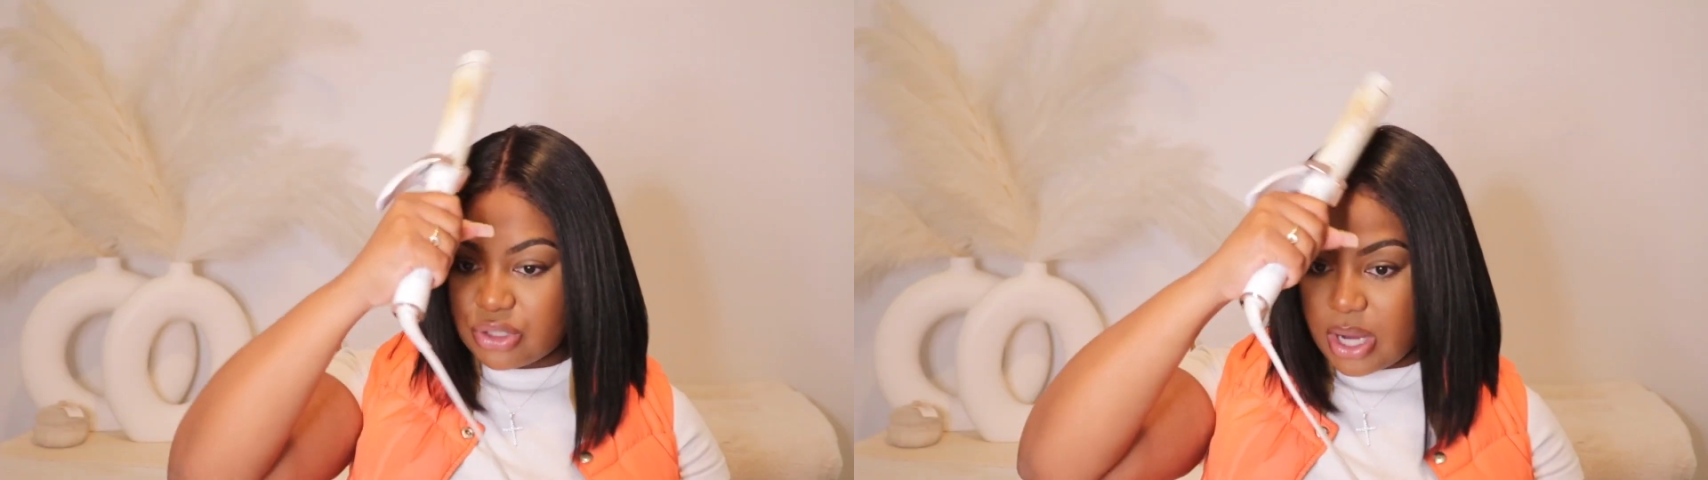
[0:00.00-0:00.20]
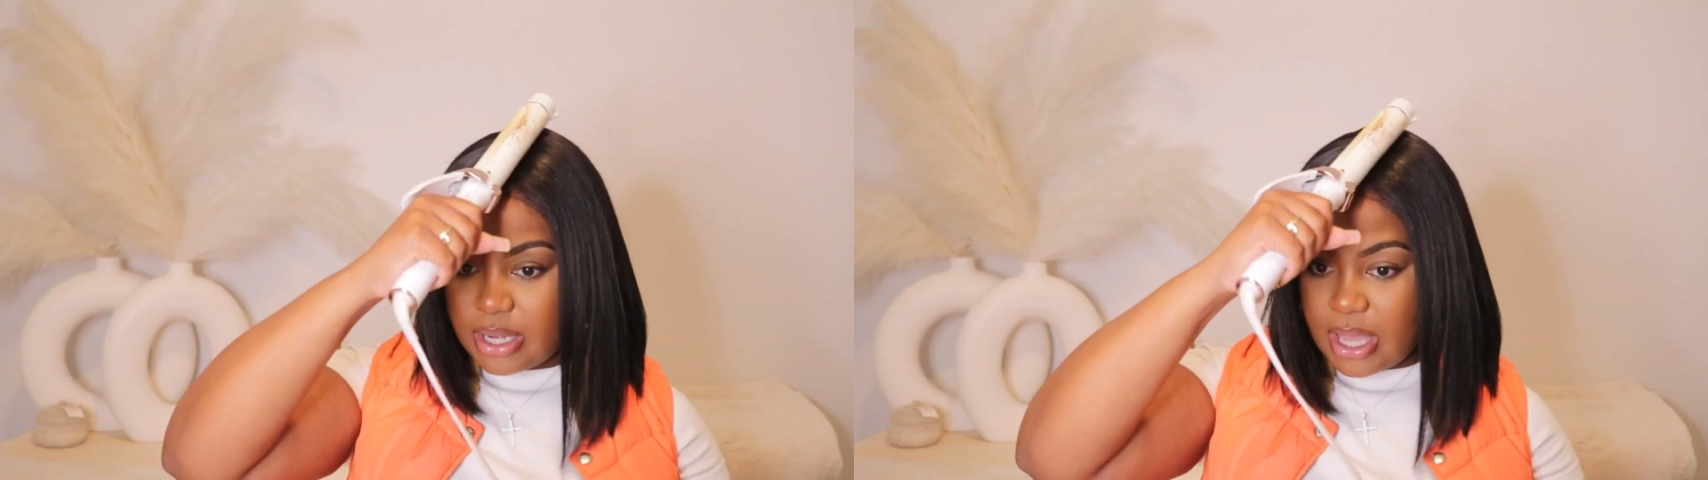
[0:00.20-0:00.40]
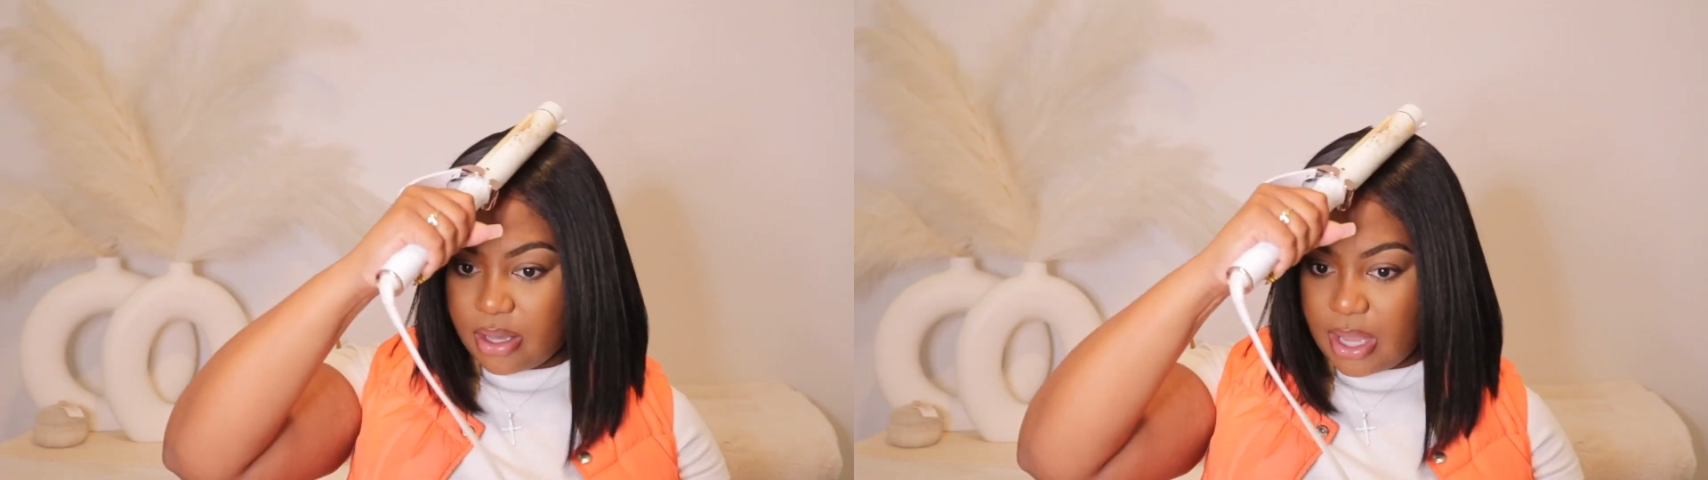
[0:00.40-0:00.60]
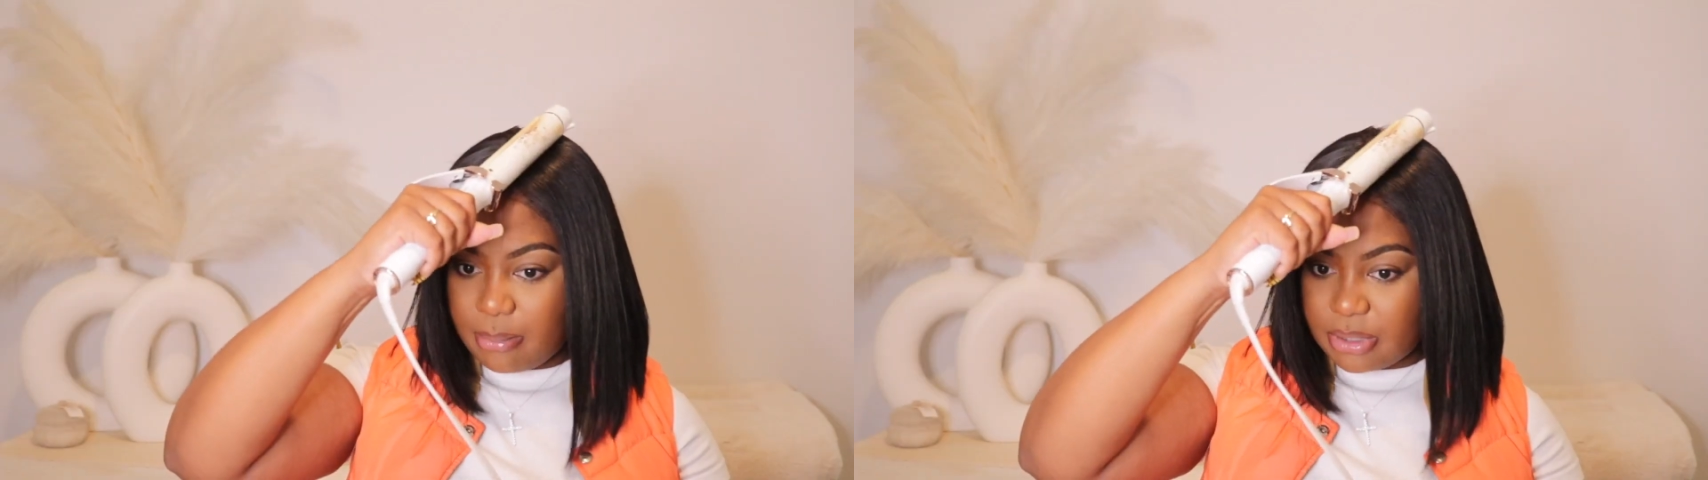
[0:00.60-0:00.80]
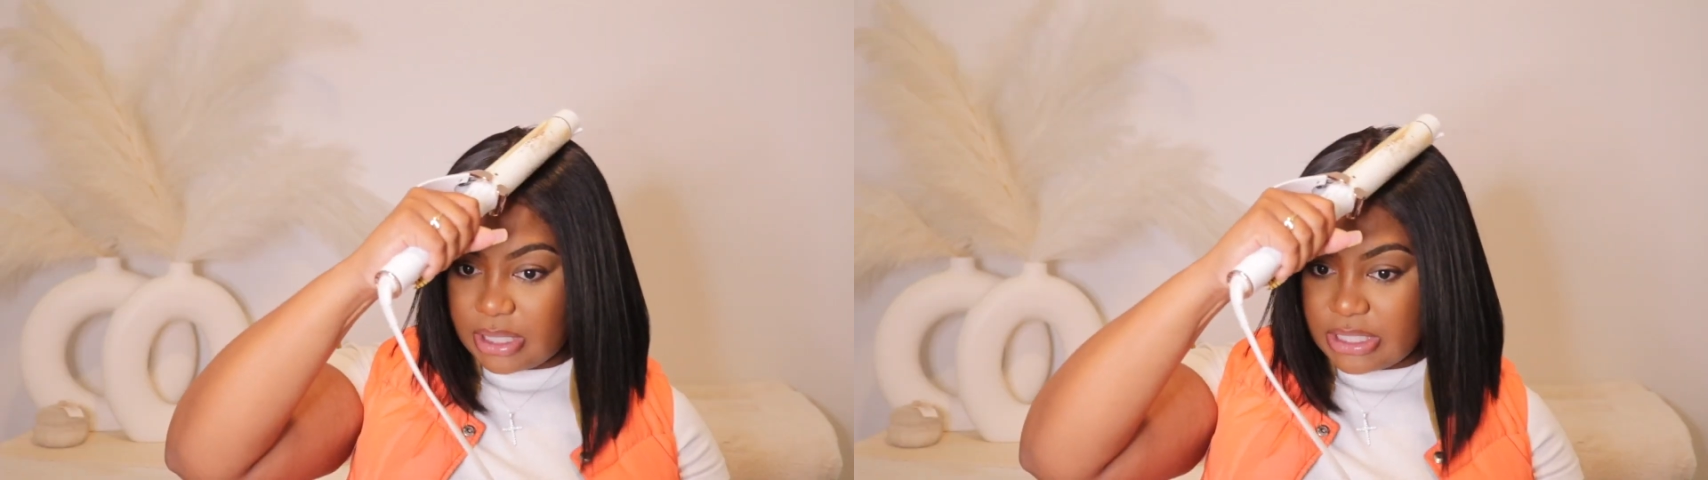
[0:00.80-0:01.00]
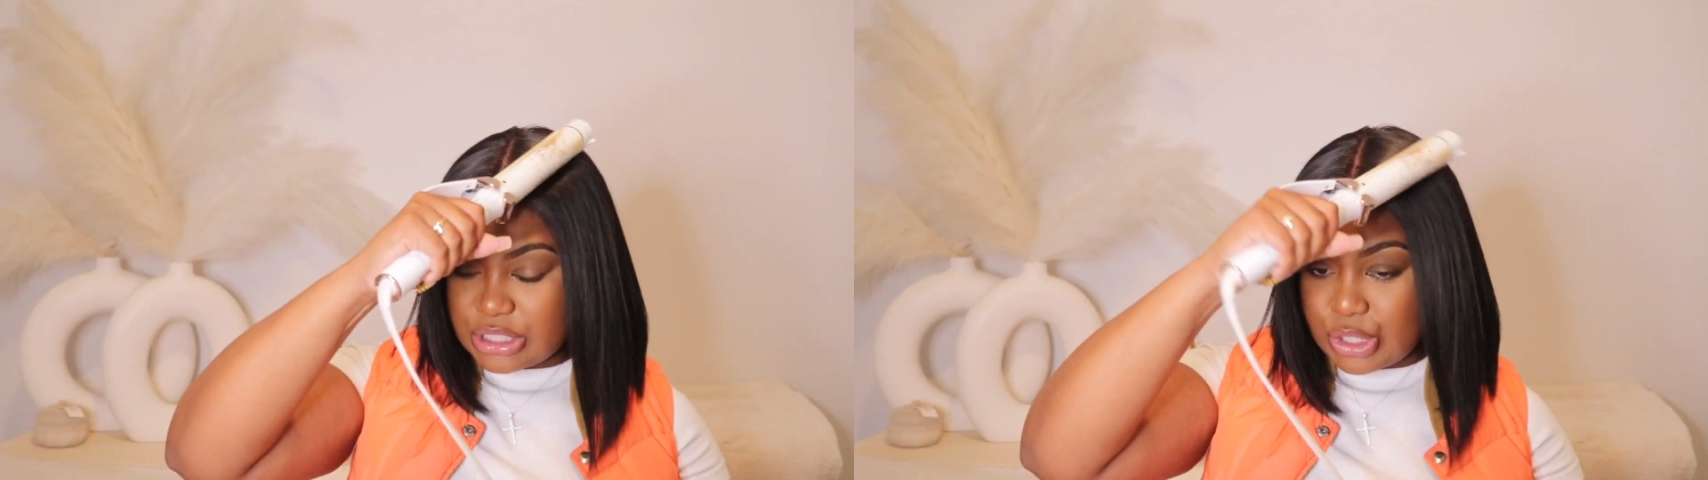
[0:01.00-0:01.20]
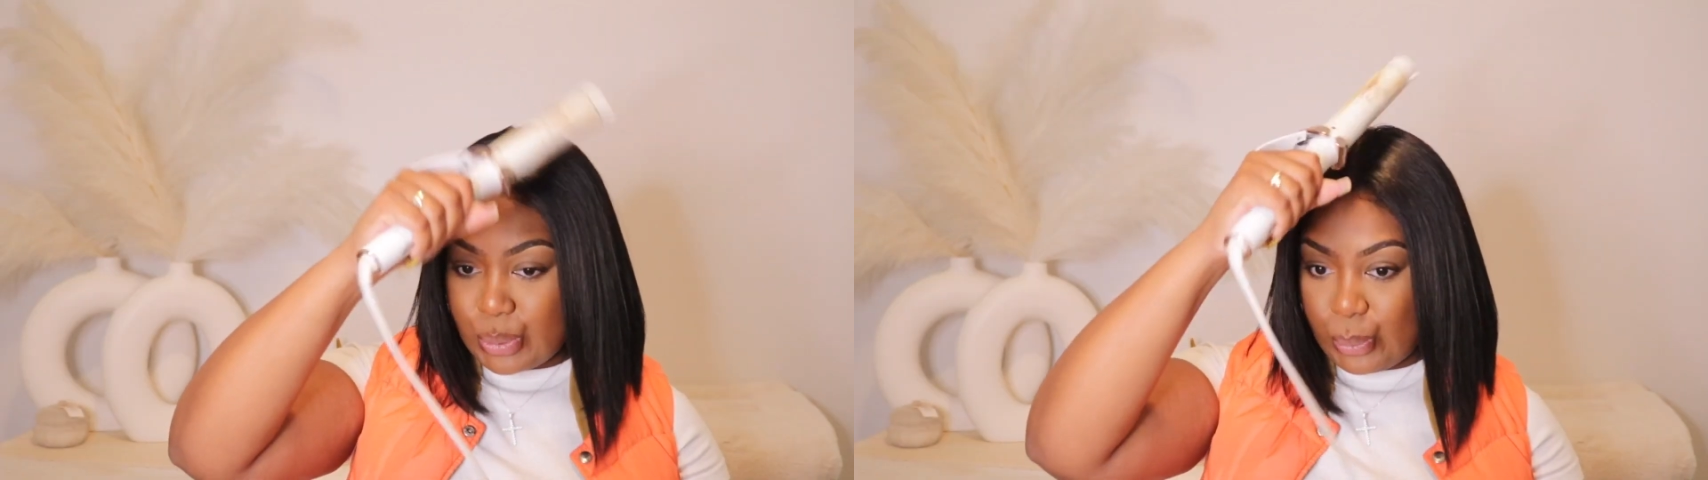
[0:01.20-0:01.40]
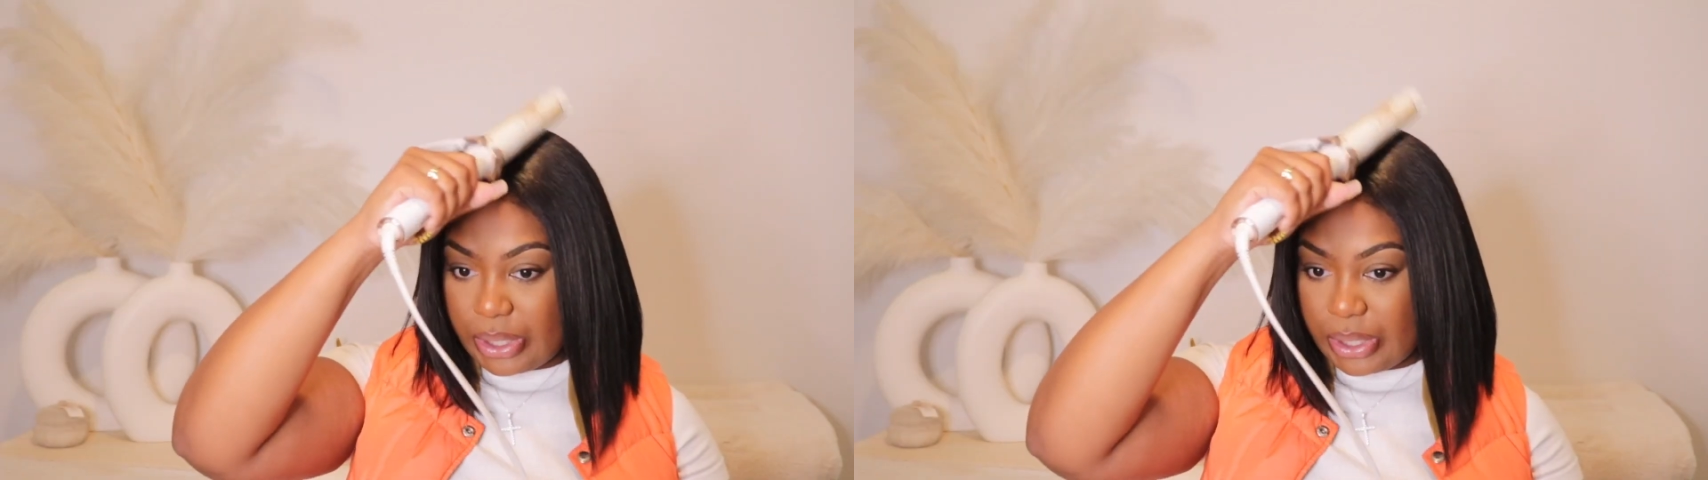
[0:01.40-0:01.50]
trying out a Malaysian